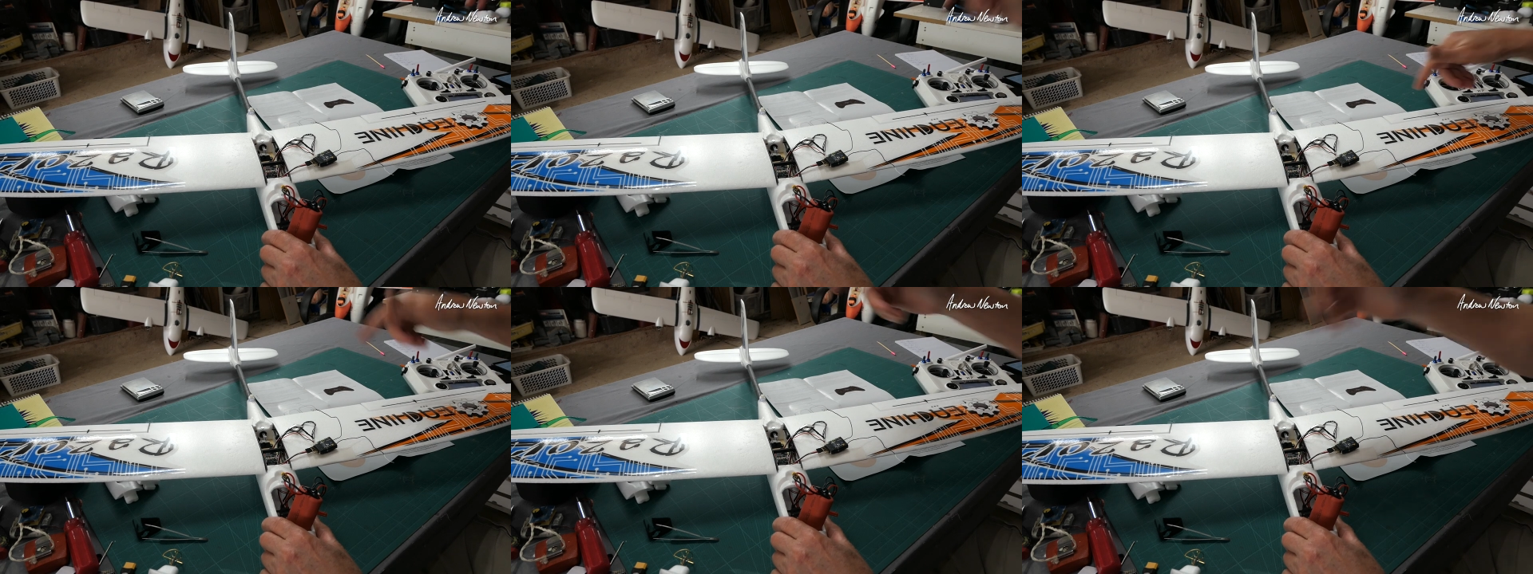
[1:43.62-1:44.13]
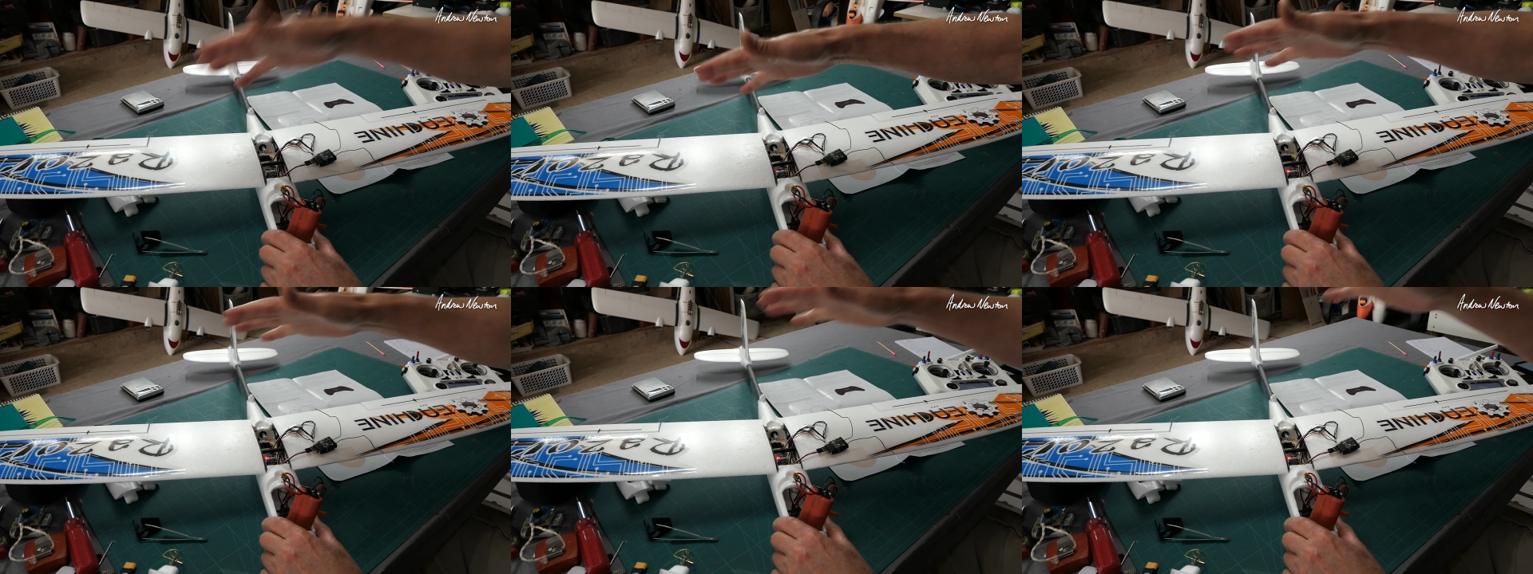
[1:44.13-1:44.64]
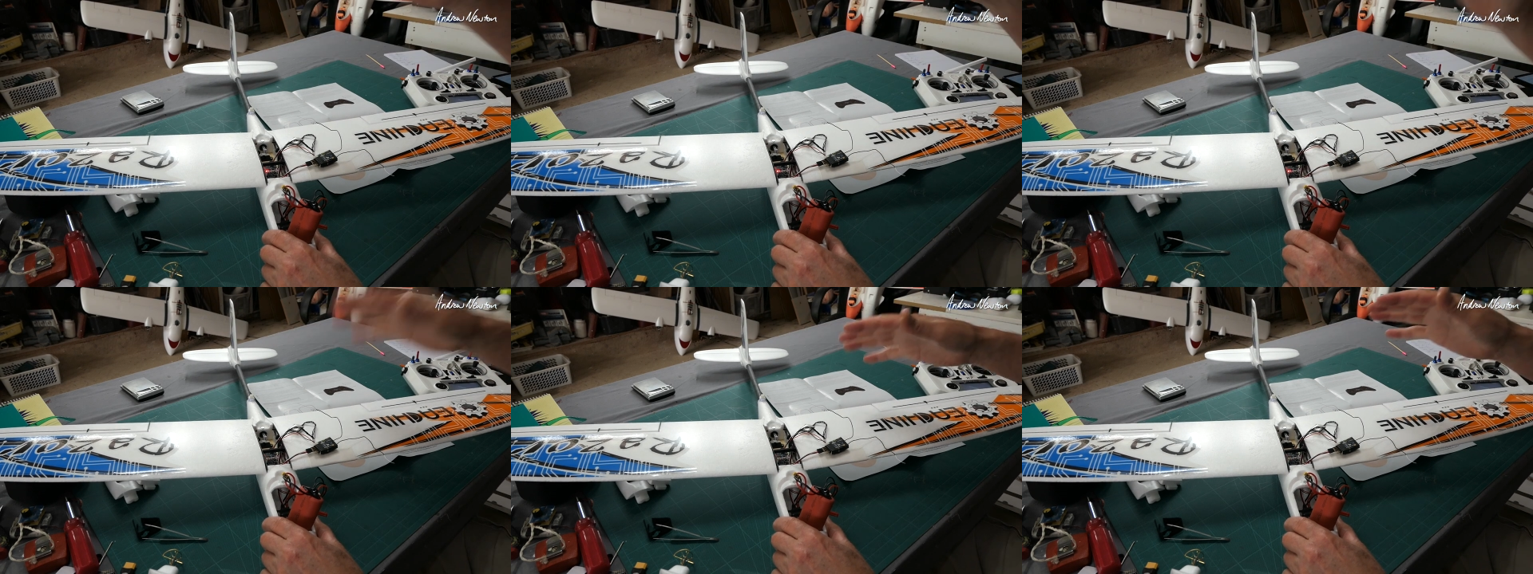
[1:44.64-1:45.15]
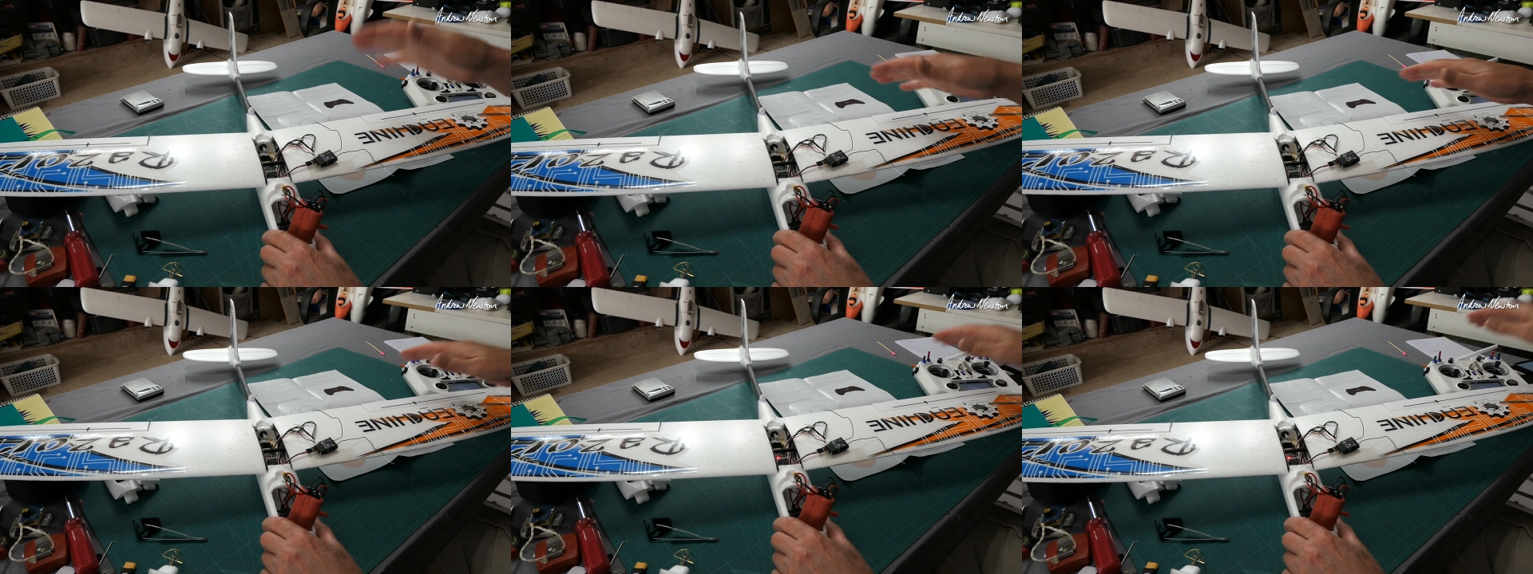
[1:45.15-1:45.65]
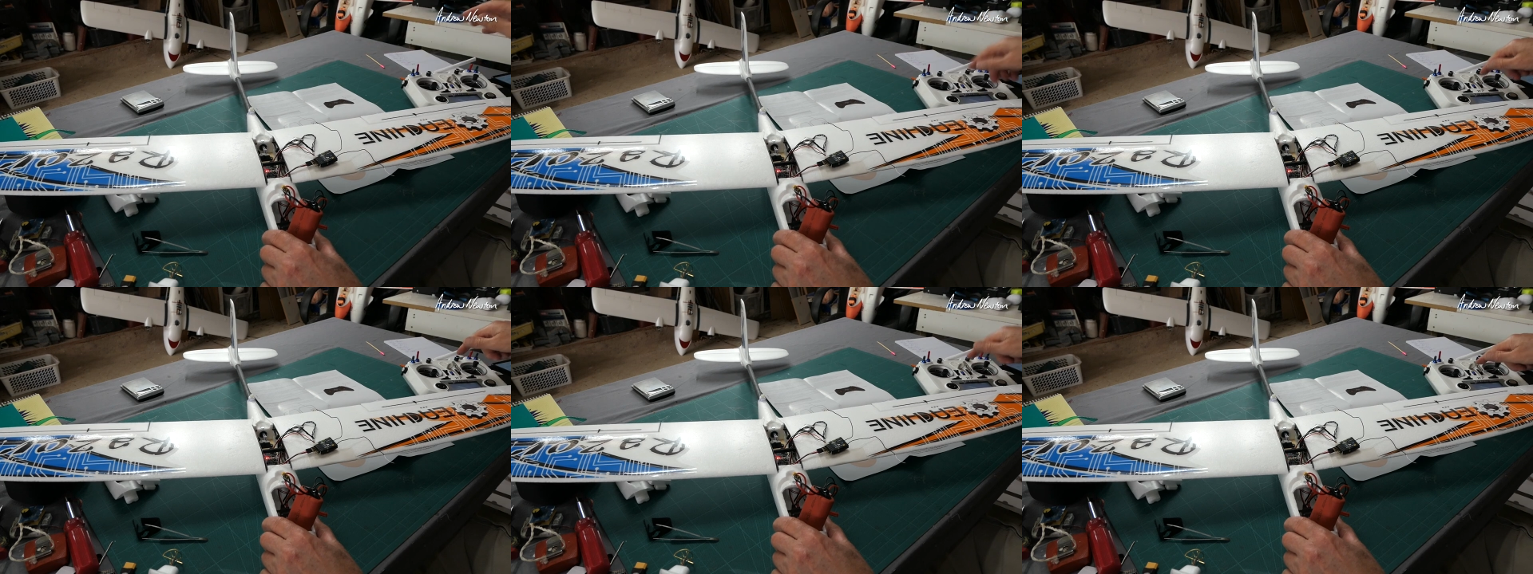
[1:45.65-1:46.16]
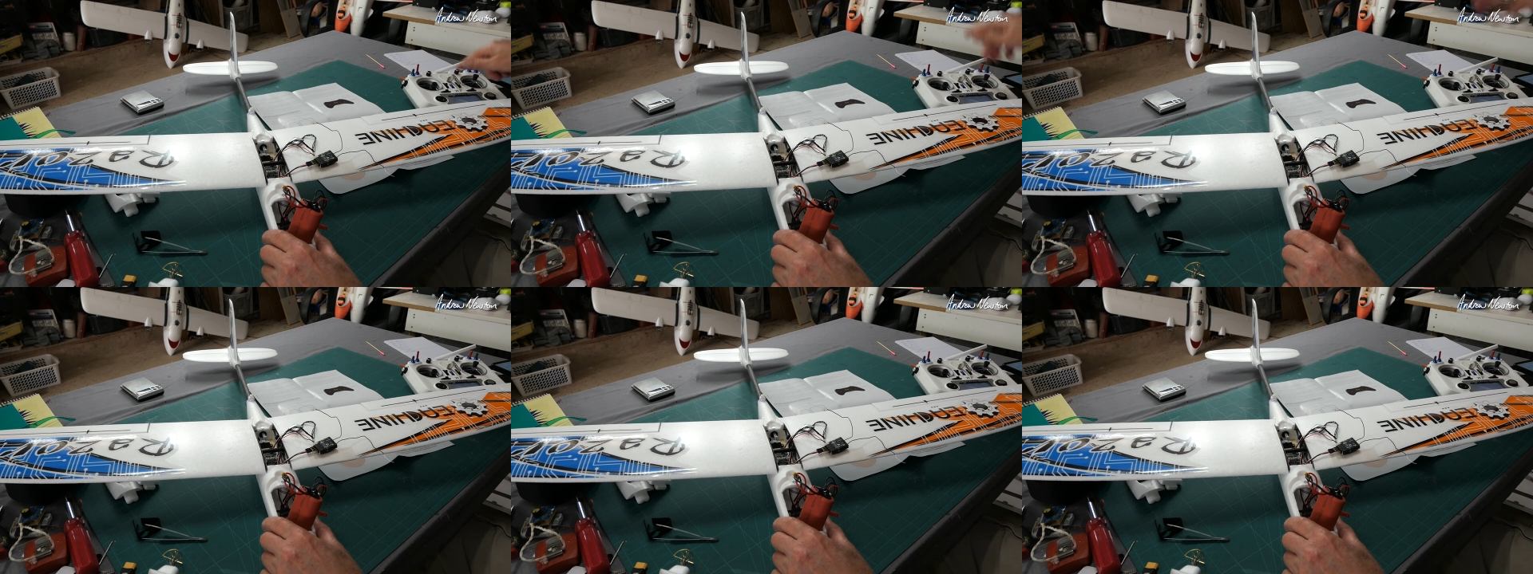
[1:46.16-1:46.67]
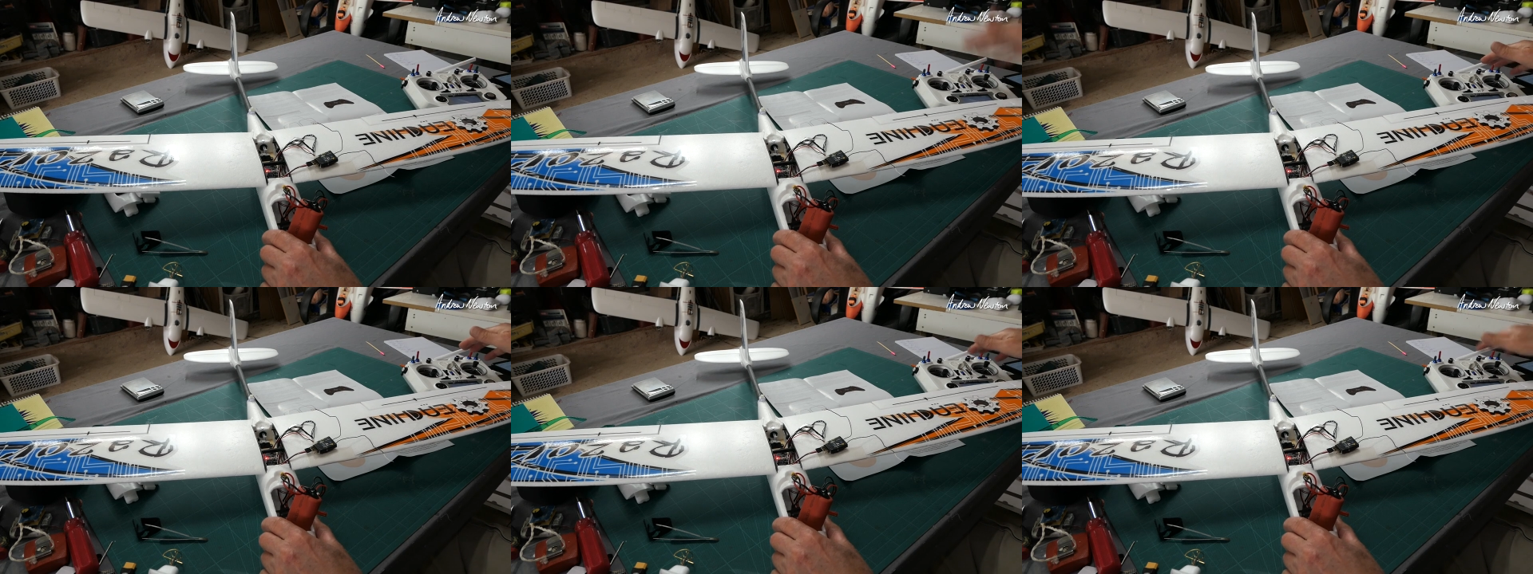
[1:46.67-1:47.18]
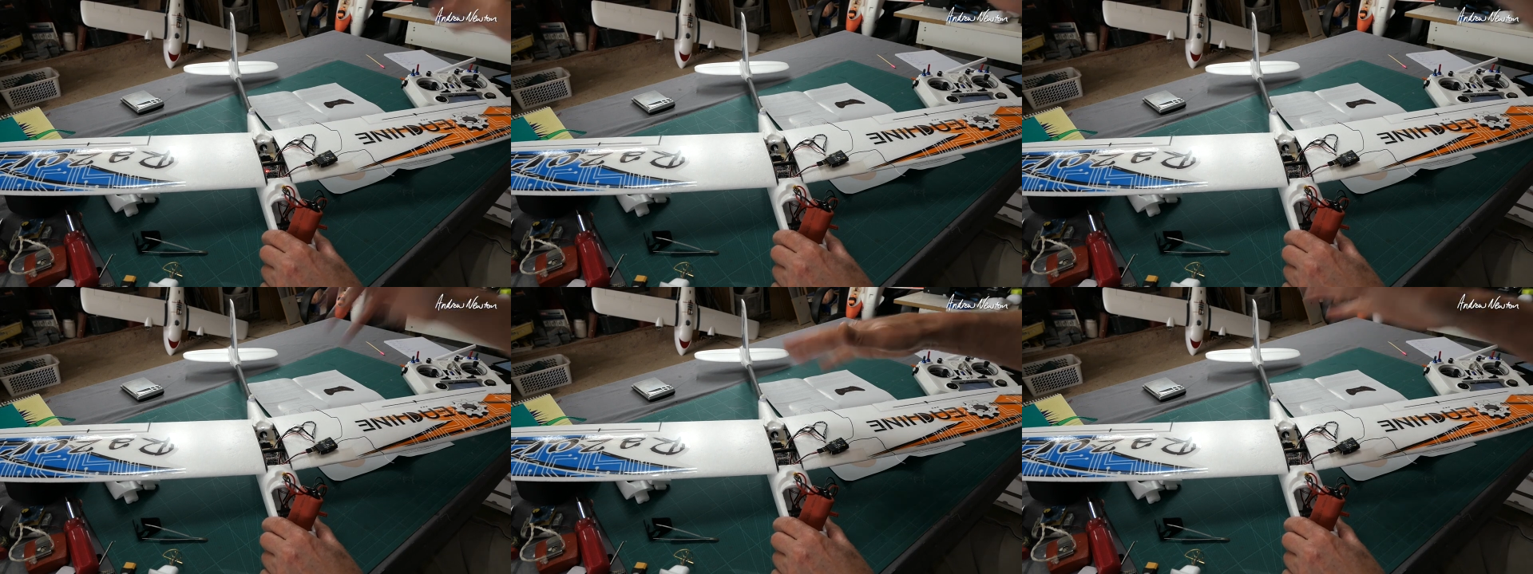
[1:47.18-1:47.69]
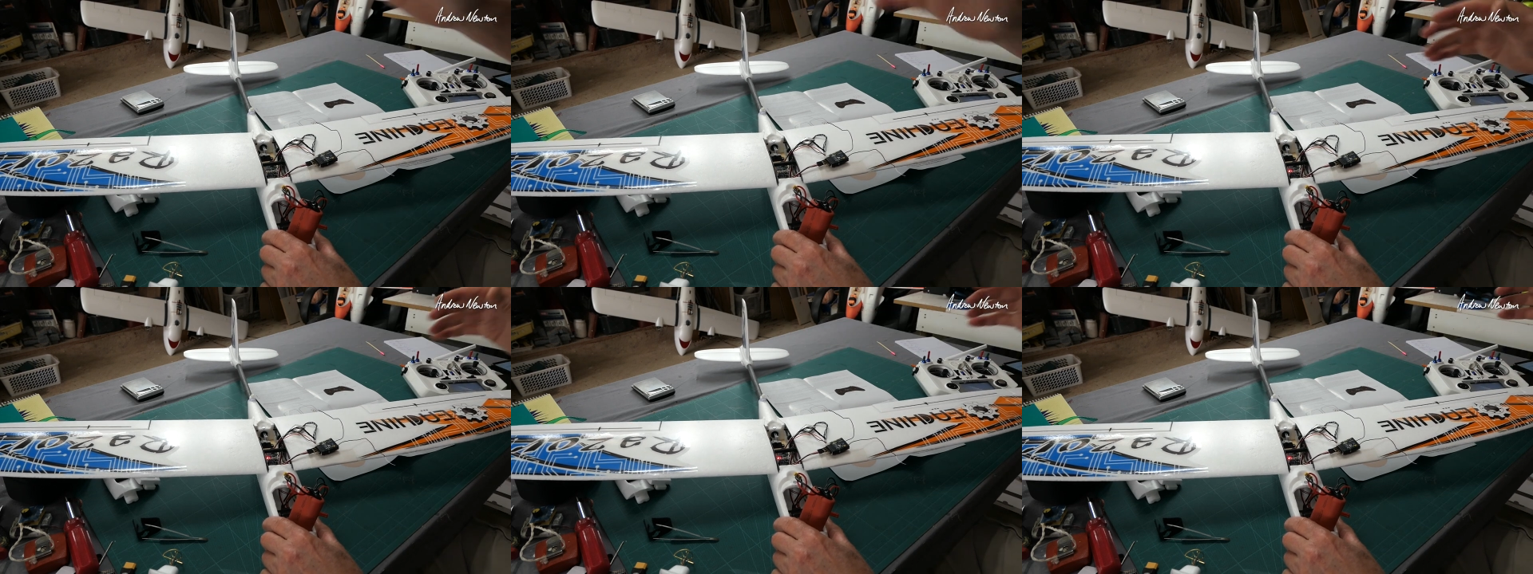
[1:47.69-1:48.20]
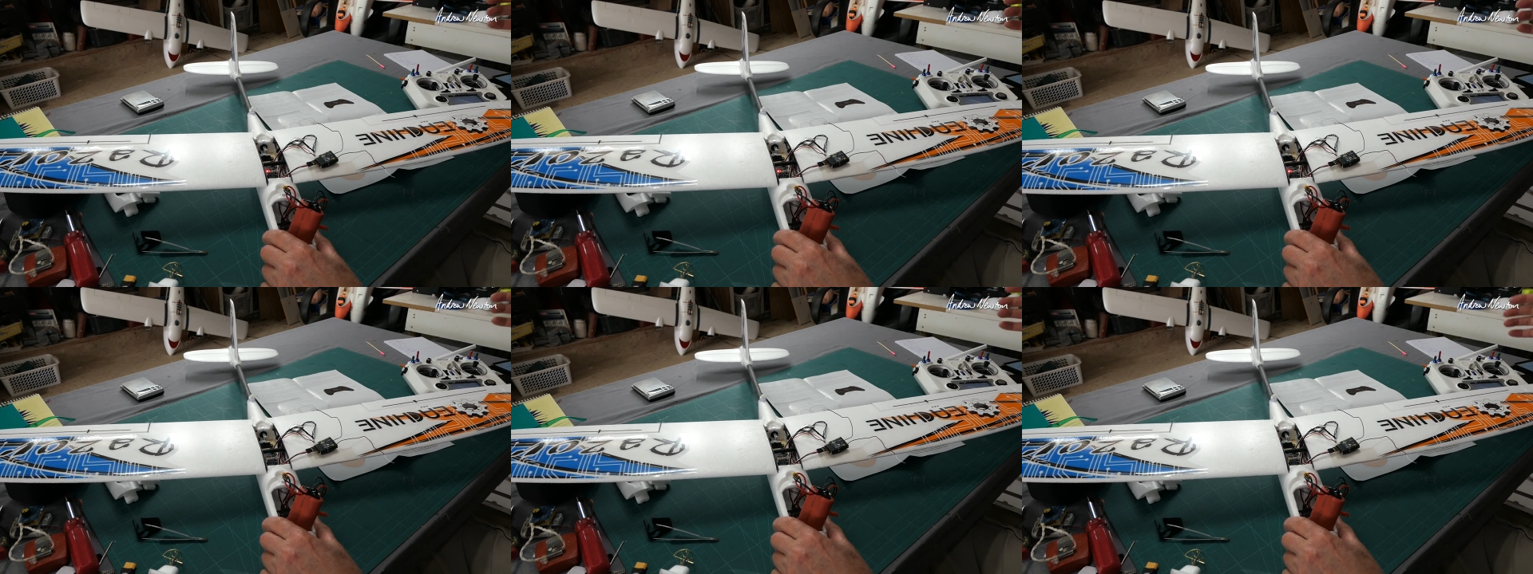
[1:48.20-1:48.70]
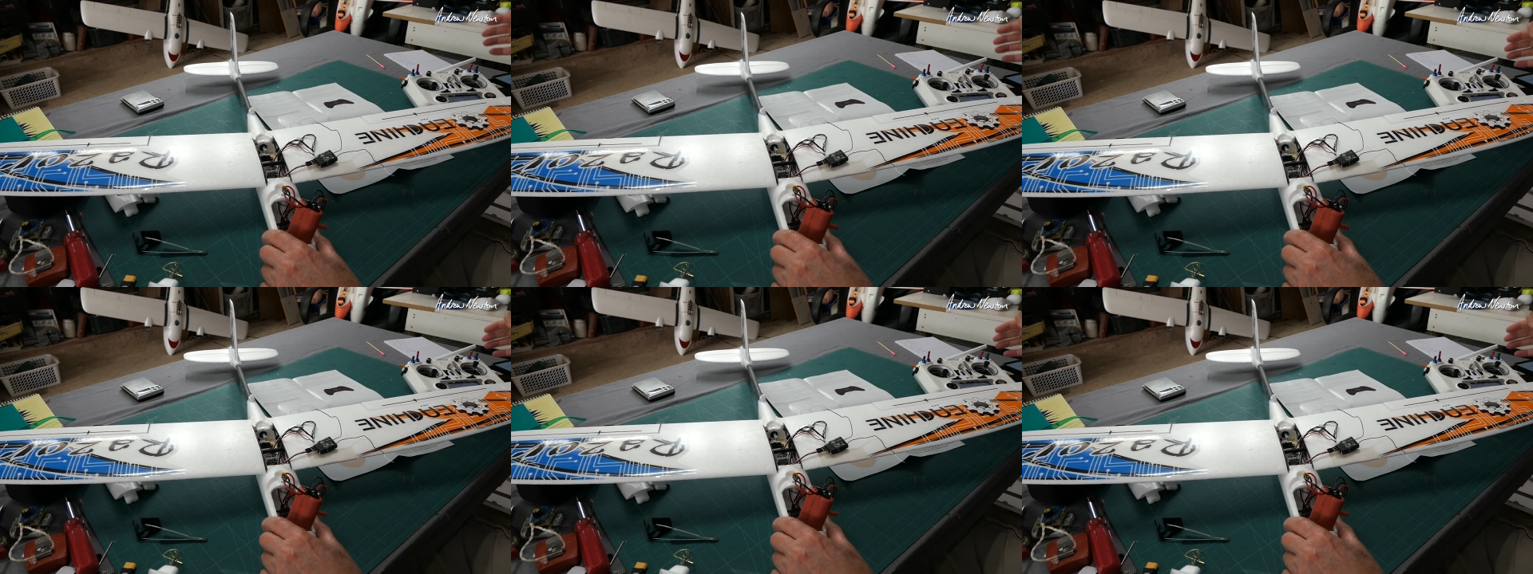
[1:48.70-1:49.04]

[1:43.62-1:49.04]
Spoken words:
Nobody's mouth can be seen.